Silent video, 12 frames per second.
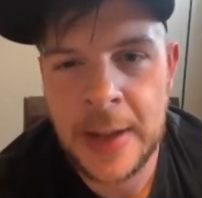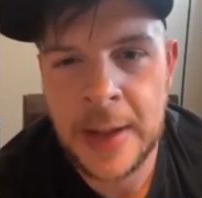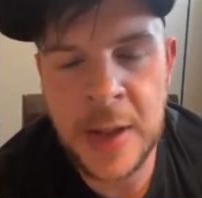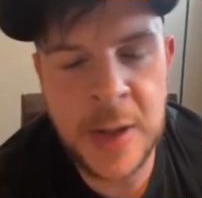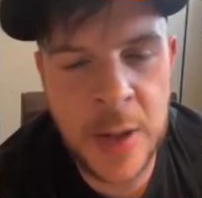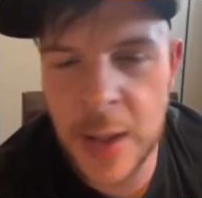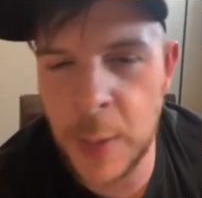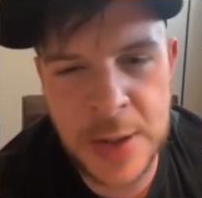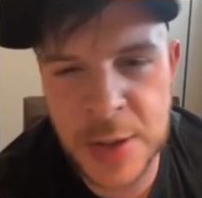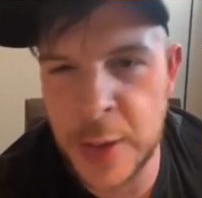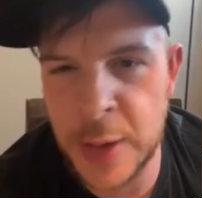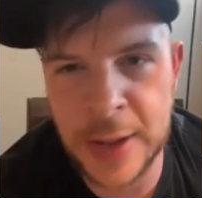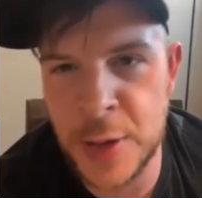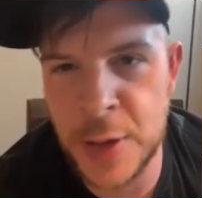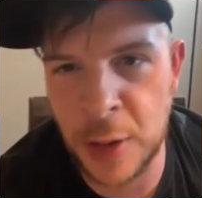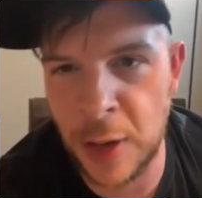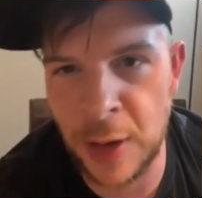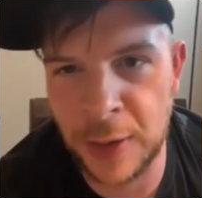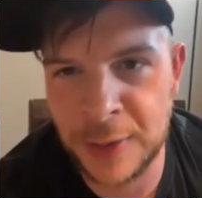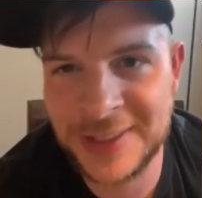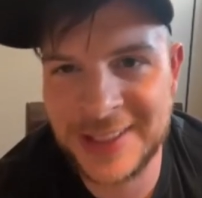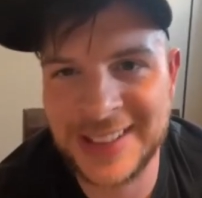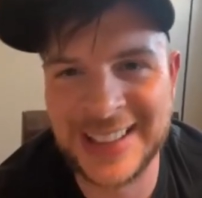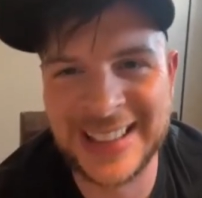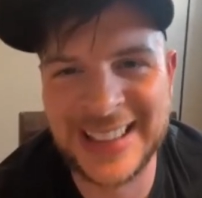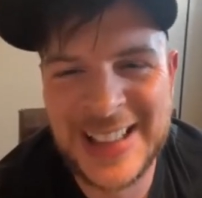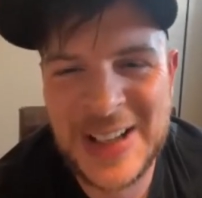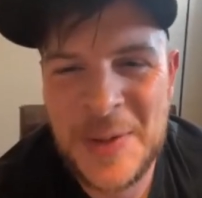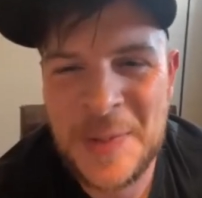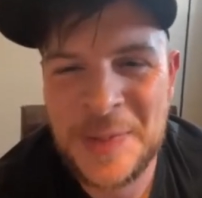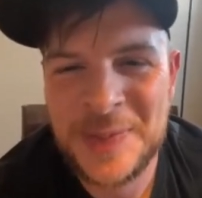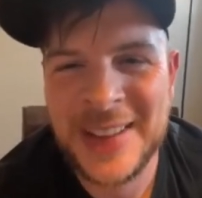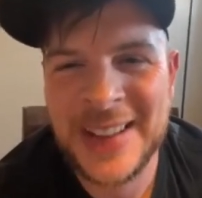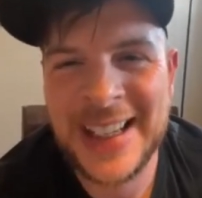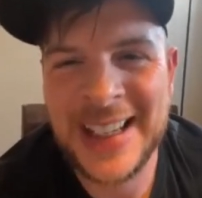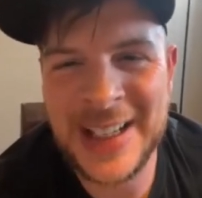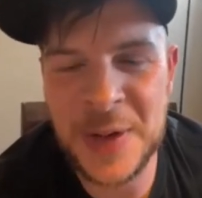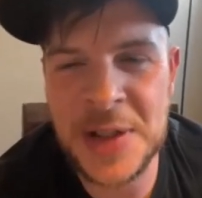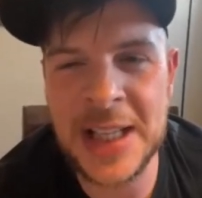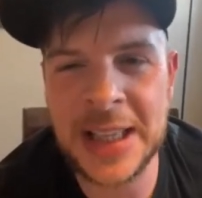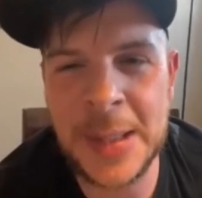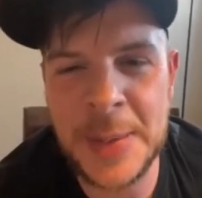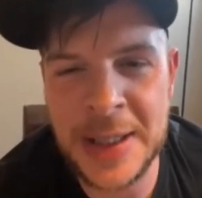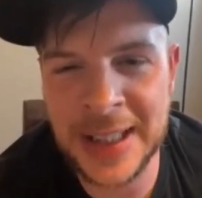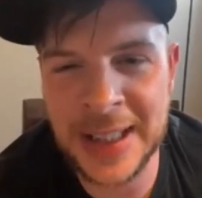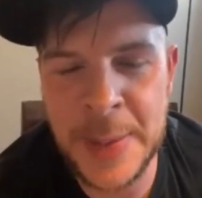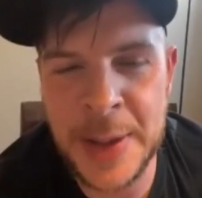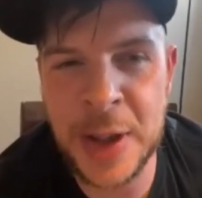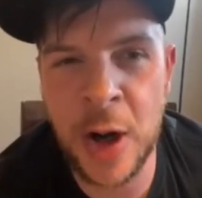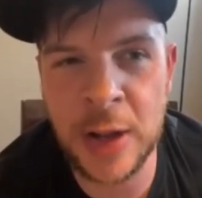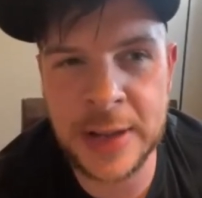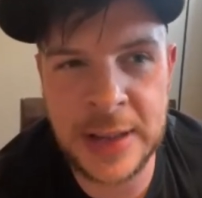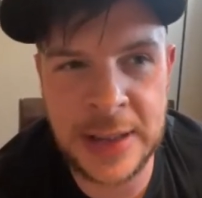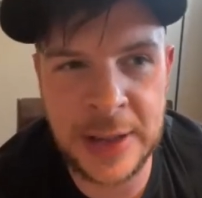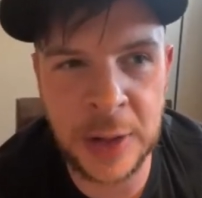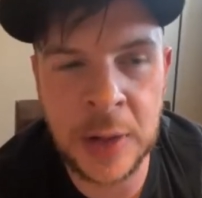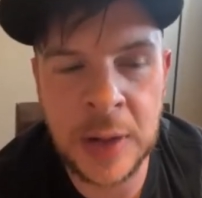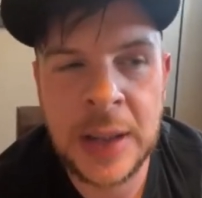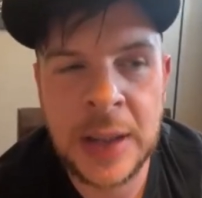you know that wrestler ain't gonna draw. And he was like, let me let me call Tenille.